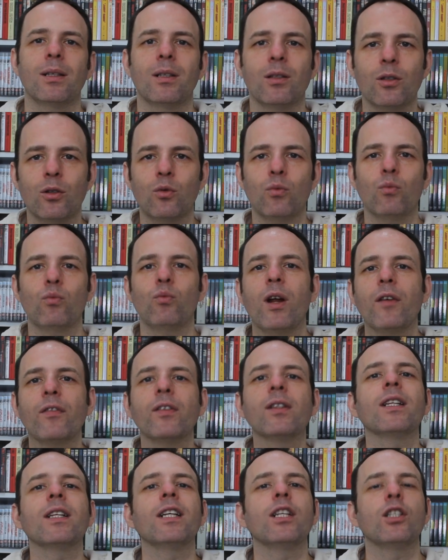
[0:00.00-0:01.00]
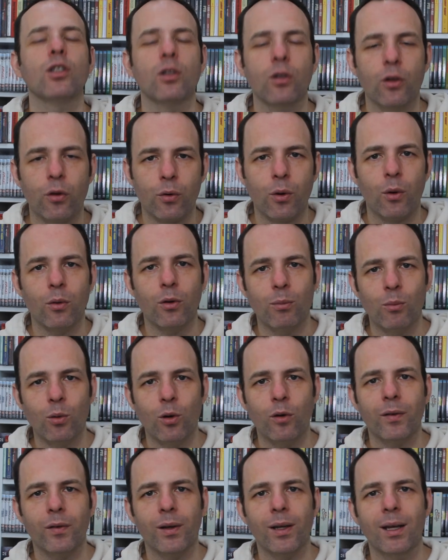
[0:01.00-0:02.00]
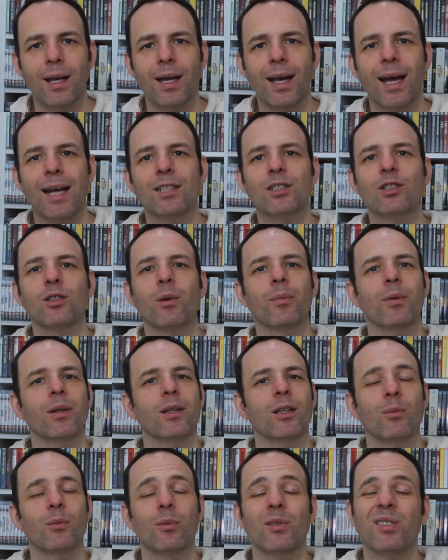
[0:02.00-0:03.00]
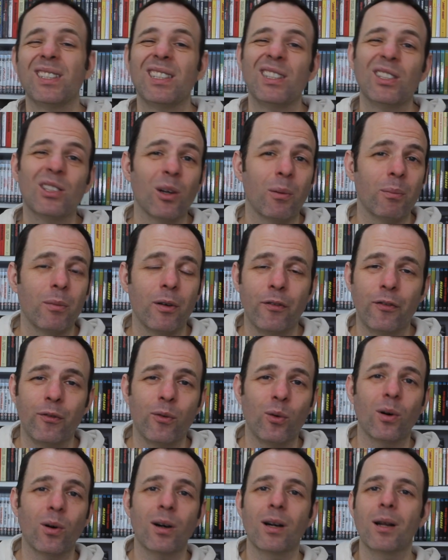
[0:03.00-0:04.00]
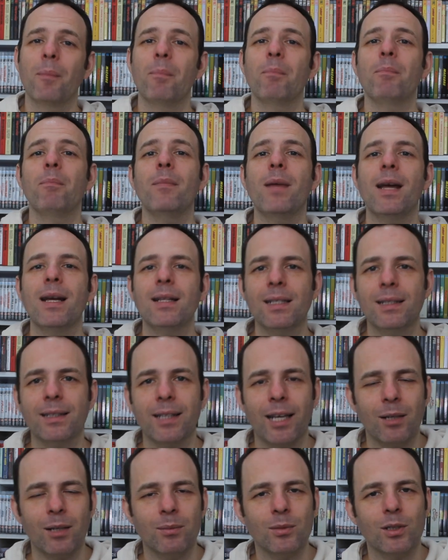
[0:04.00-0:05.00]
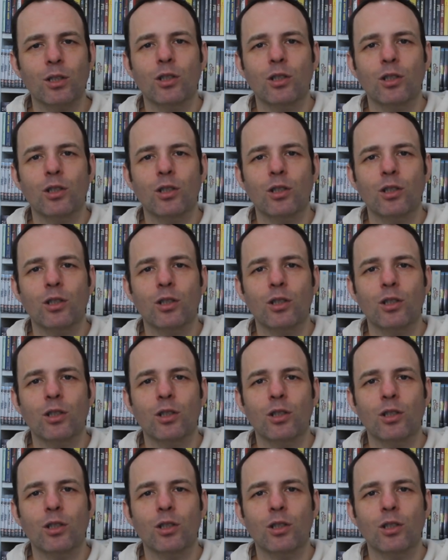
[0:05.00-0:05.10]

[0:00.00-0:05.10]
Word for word: revelation throughout the movie is something that we've seen done before many times.